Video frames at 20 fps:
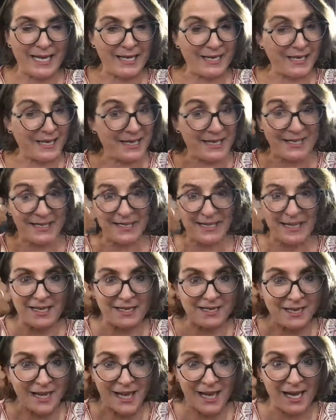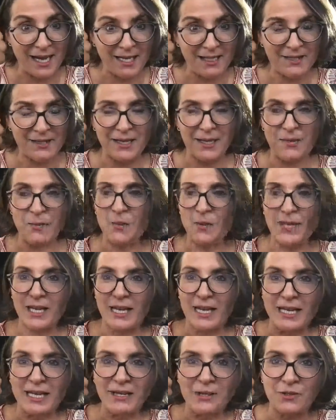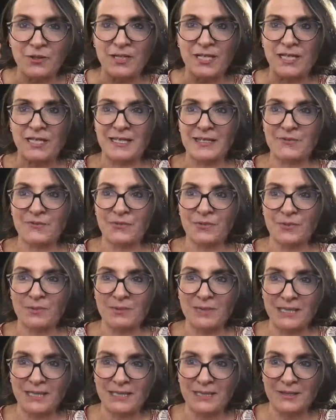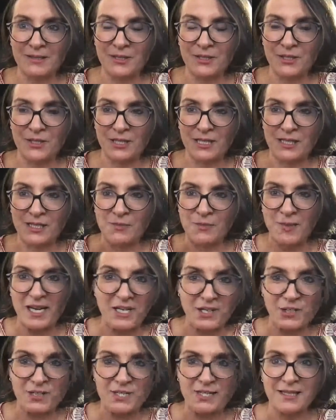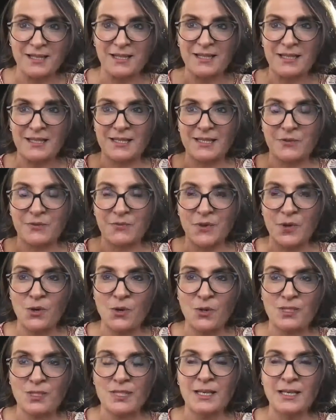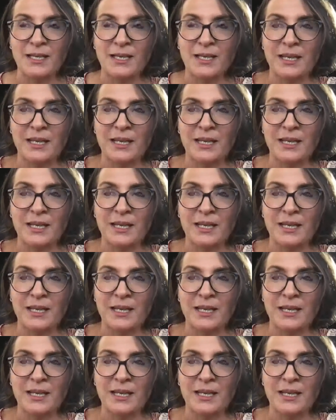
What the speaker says: it hits us hard, and we're angry, and it just smashes against the rocks,